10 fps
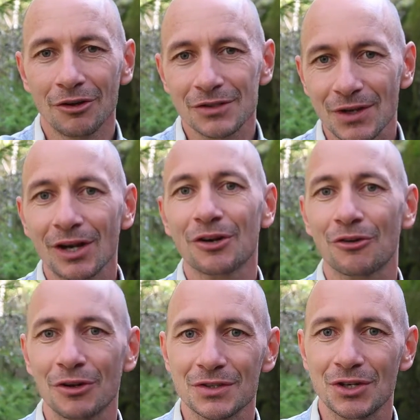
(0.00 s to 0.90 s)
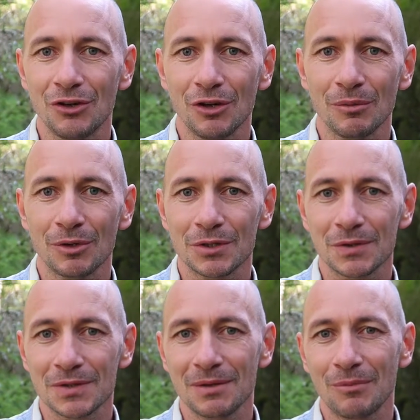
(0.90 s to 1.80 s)
cycled across Europe, which
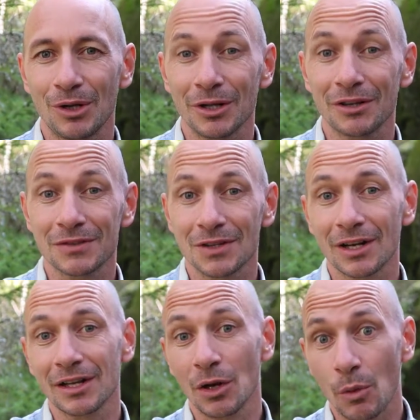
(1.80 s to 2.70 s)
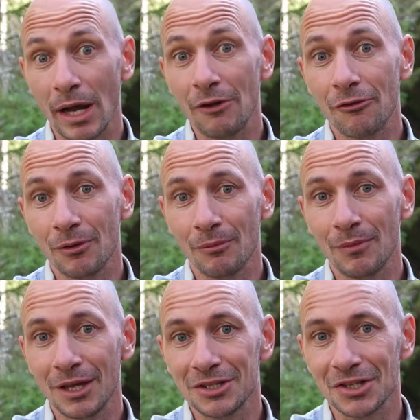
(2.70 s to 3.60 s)
was symbolic of cycling away
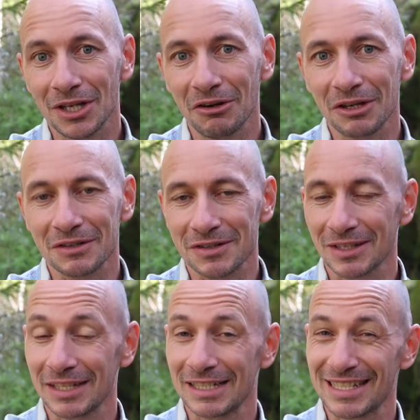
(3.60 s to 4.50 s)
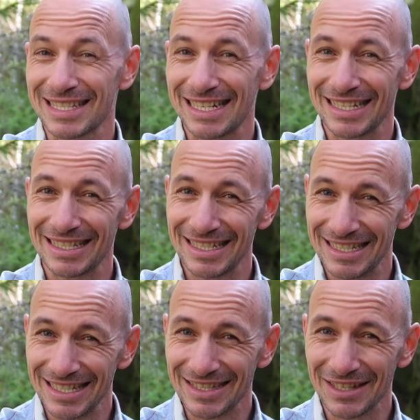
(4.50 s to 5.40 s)
from engineering. It's like I just needed to
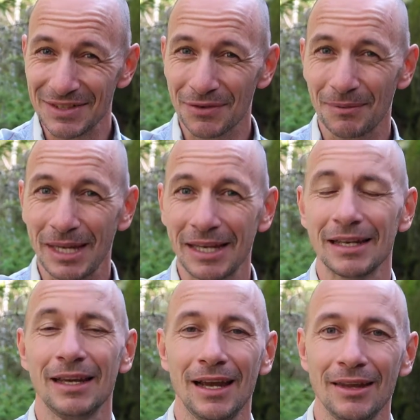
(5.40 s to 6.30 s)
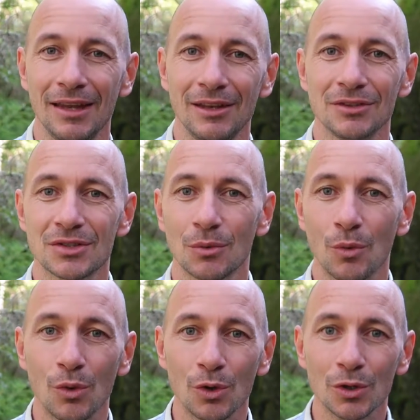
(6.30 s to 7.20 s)
distance from that, and then
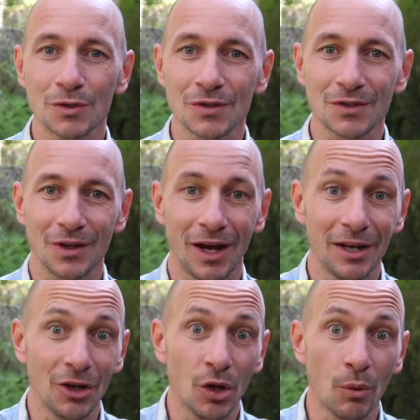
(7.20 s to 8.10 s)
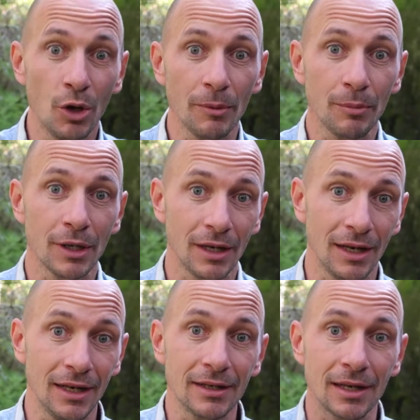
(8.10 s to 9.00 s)
towards, I didn't know what, but it
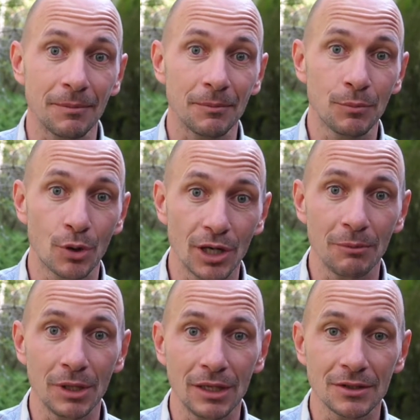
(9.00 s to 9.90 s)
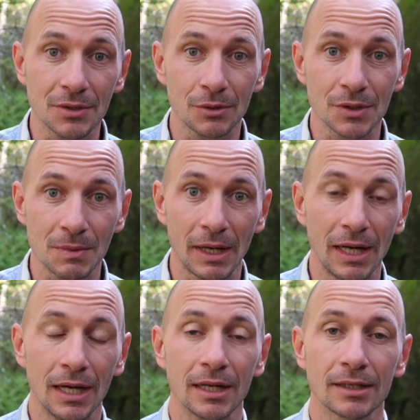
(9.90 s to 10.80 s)
ended up pointing me towards my
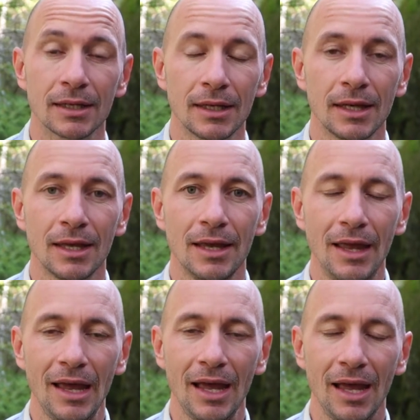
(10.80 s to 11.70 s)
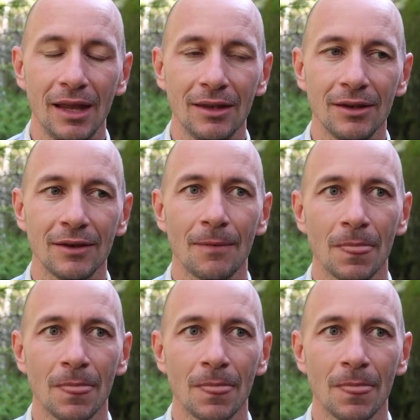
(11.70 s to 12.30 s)
heart. And